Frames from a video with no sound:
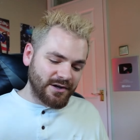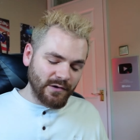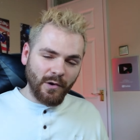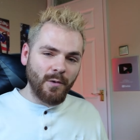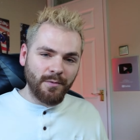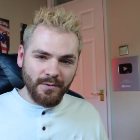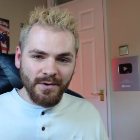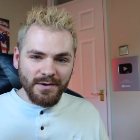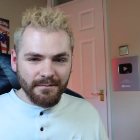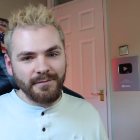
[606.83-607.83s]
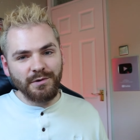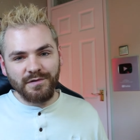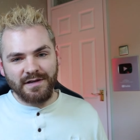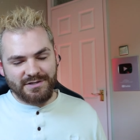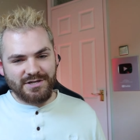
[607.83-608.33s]
global
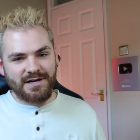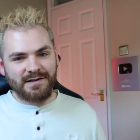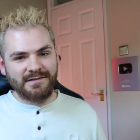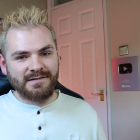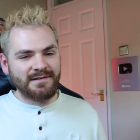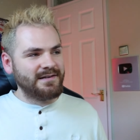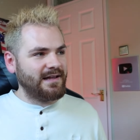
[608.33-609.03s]
music charts.